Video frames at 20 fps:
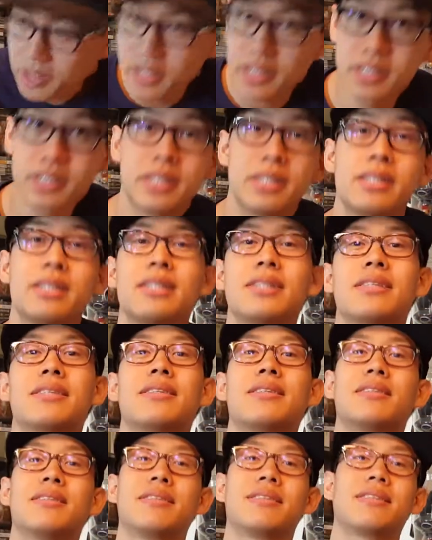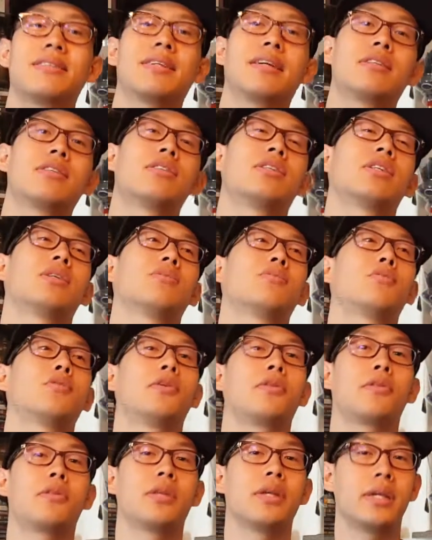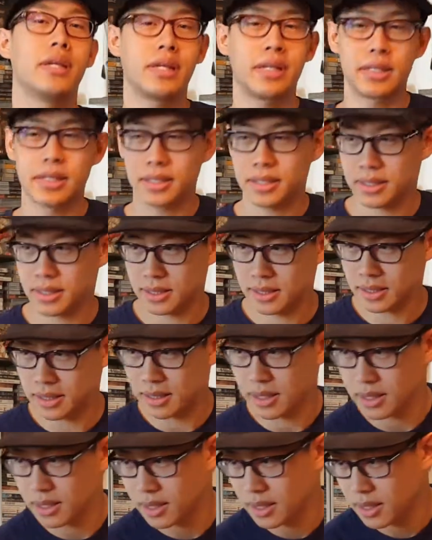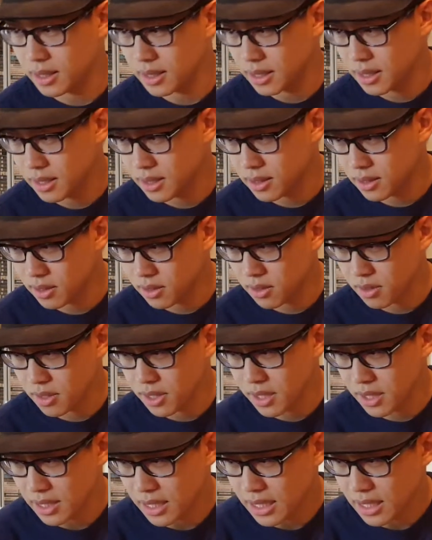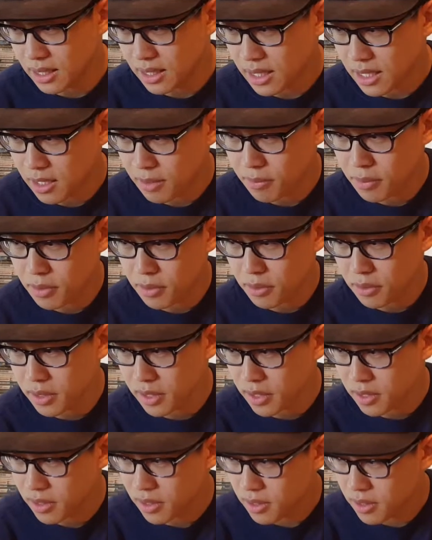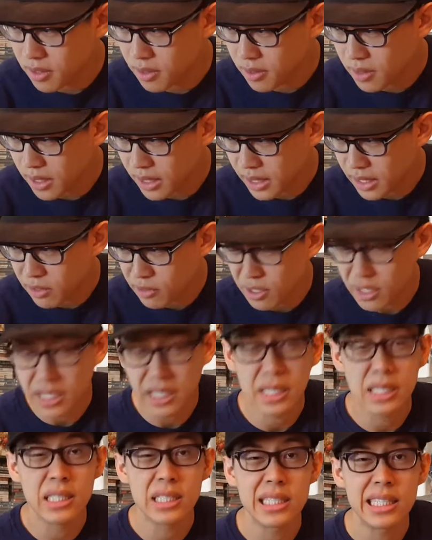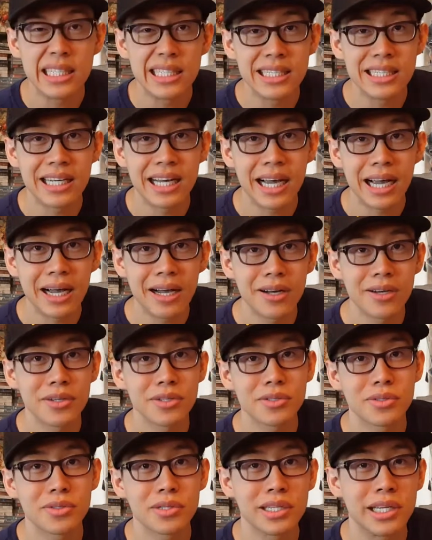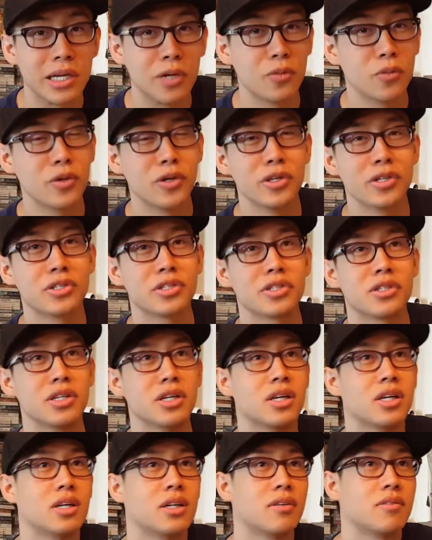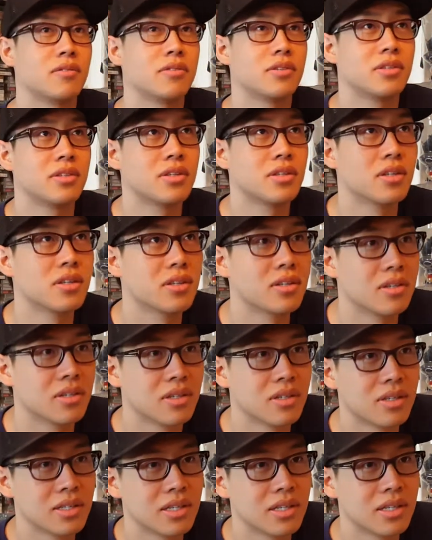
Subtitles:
is a deal. That's the number one thing. It's a good thing that a lot of people, they're like trying to clean house or get rid of stuff, or